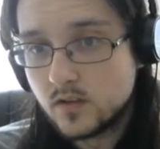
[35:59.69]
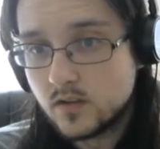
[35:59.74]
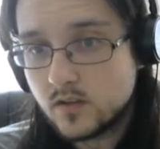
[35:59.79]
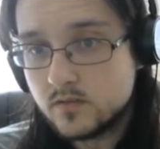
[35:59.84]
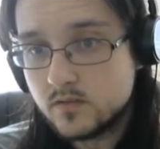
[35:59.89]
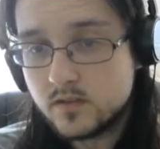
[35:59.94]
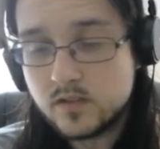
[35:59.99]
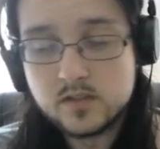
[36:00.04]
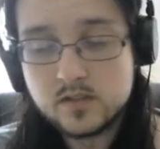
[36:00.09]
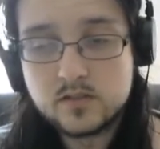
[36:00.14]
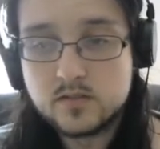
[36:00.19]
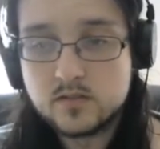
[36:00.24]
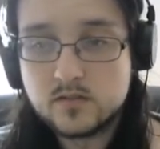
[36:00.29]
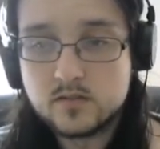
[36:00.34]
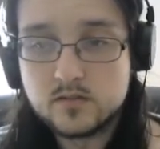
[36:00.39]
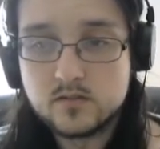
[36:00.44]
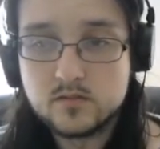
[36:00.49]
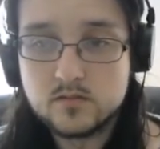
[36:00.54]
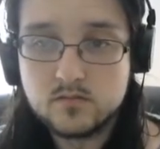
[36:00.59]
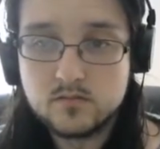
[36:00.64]

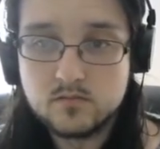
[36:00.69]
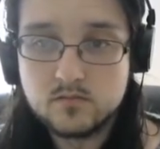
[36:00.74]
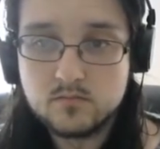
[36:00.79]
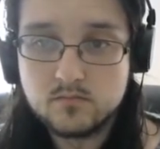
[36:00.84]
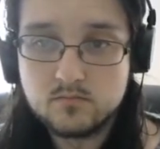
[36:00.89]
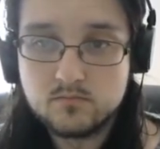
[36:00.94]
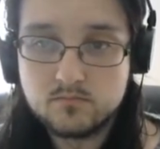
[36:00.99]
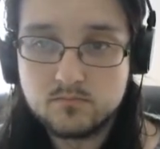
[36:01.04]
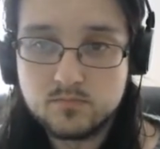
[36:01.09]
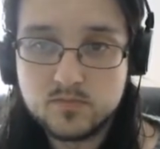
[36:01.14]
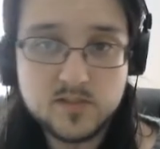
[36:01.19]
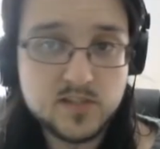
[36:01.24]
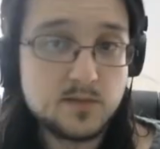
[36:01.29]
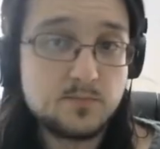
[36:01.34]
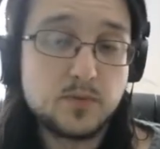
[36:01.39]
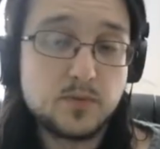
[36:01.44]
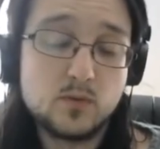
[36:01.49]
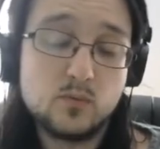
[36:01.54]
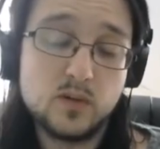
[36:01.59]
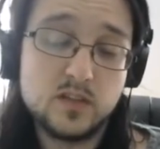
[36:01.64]
This
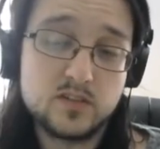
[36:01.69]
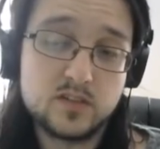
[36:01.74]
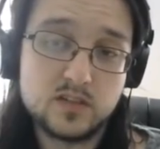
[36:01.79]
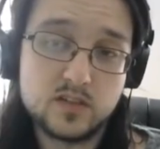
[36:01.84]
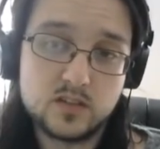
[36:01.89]
simply wins an